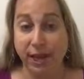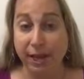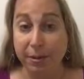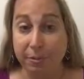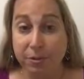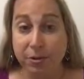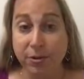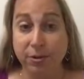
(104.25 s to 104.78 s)

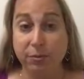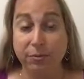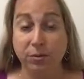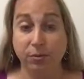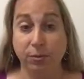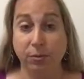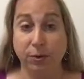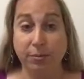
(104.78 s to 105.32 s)
m terms
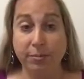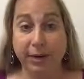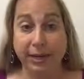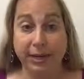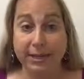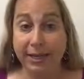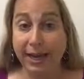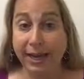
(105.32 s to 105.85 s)
over 1
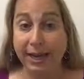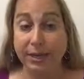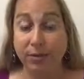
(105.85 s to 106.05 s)
minus a.